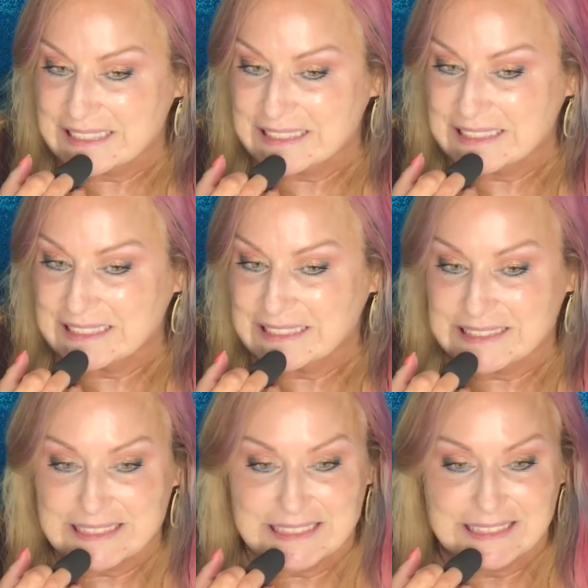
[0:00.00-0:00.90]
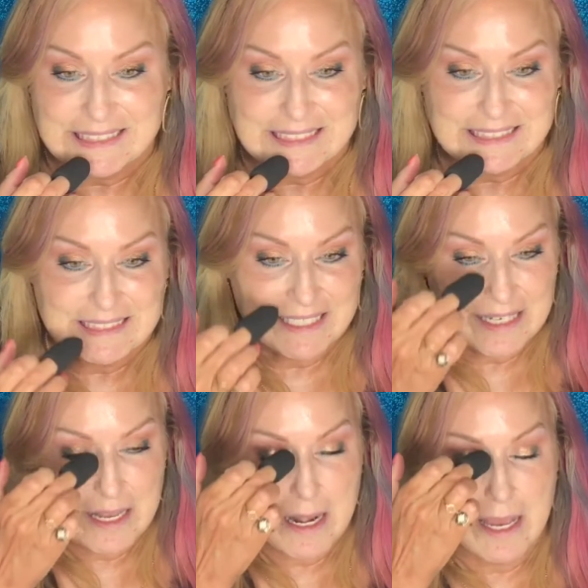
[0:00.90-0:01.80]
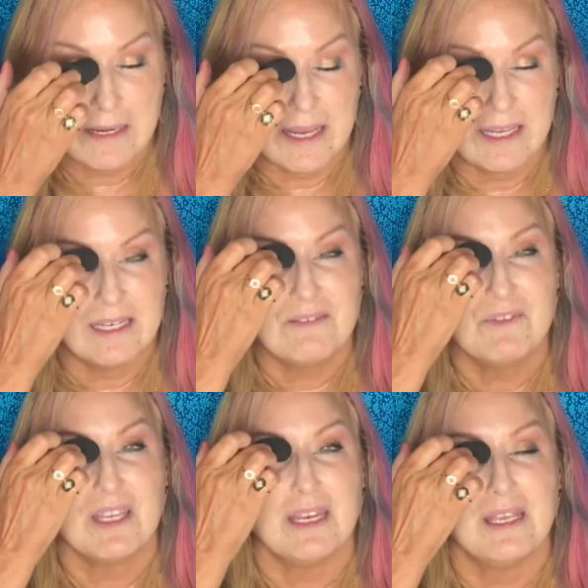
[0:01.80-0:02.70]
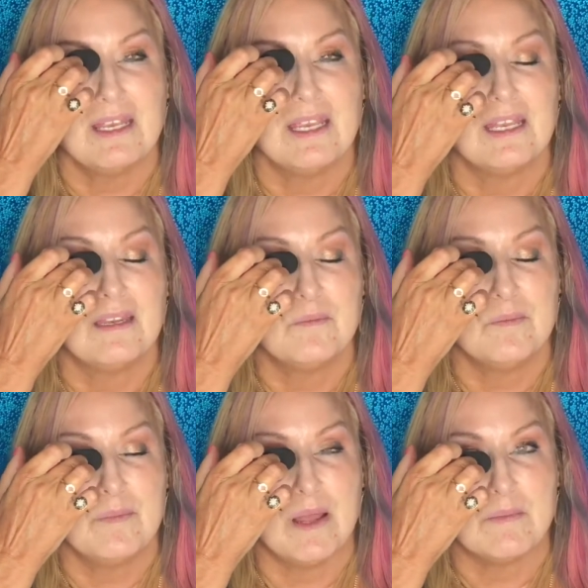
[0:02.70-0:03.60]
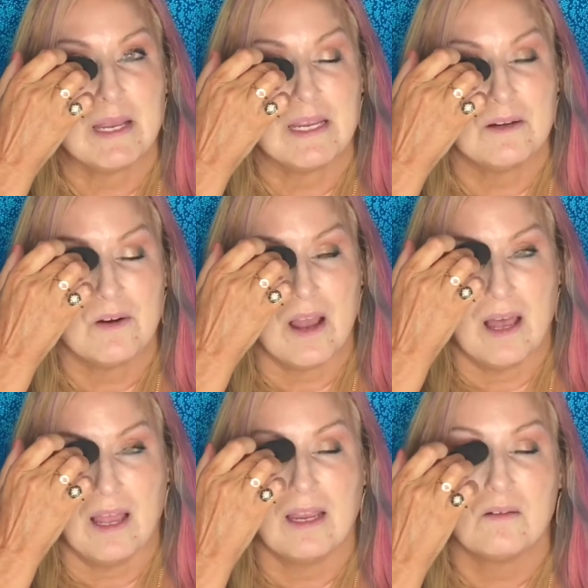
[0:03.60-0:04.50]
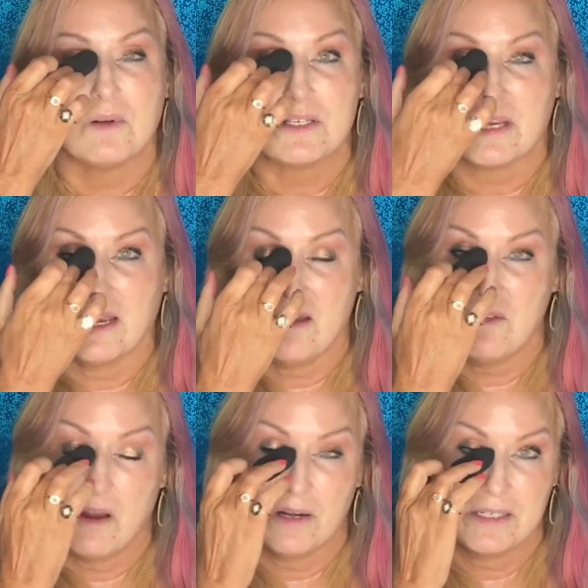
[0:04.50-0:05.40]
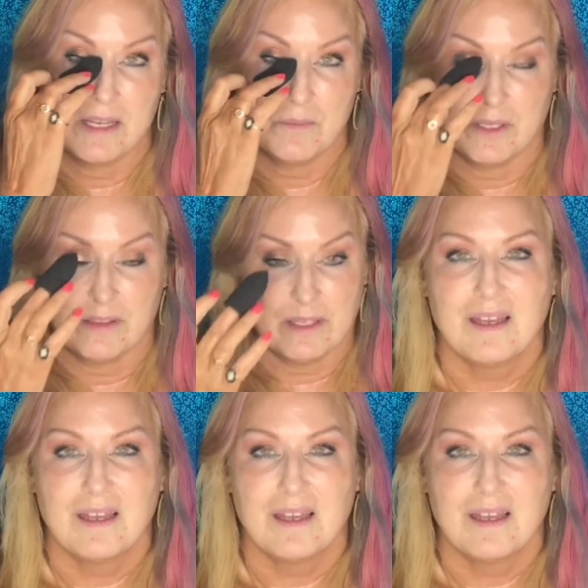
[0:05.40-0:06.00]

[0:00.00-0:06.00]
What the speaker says: you can go like that, and I can even get it in by my inner eye, which I have a hard time with.